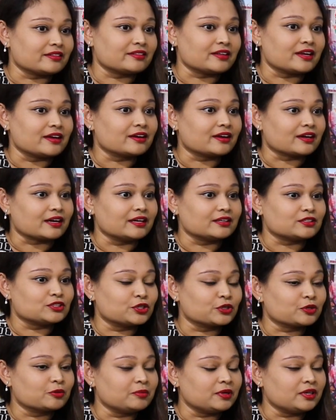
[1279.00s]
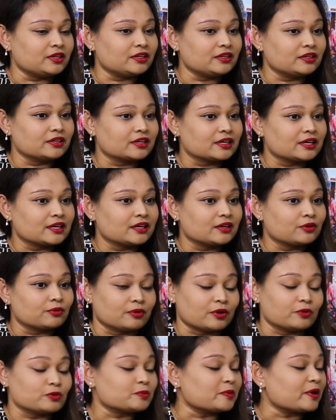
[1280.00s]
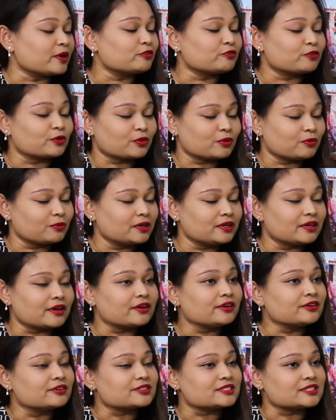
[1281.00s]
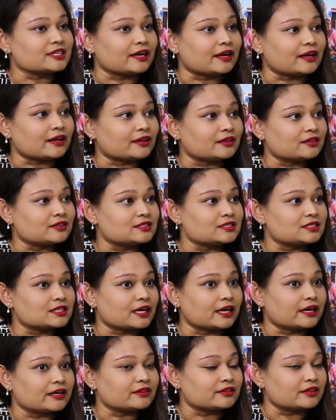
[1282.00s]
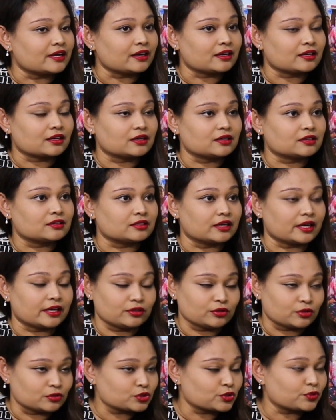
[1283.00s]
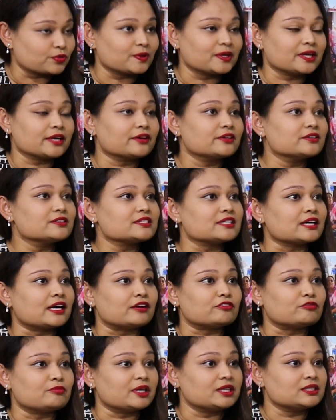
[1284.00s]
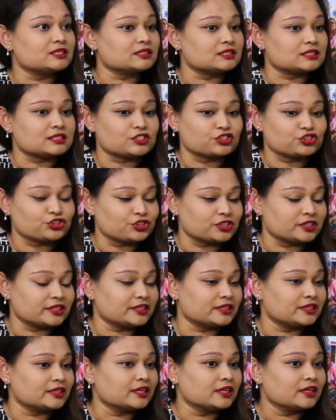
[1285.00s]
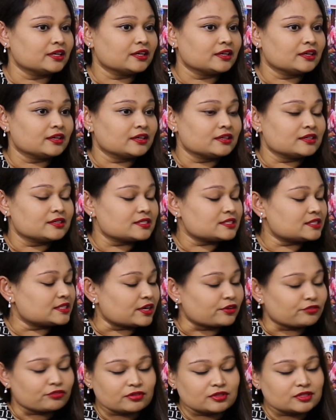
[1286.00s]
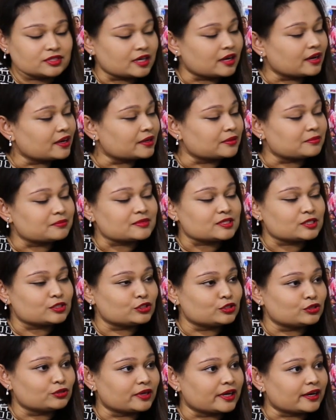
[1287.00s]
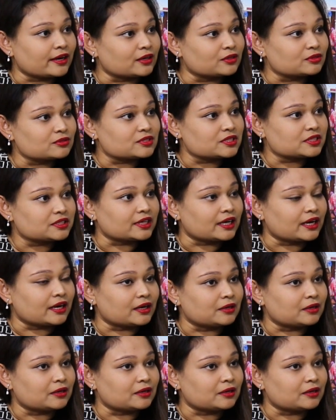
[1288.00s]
think it took me, well, I was married for 3 years, and I think in those 3 years, I've made the decision several times to get out.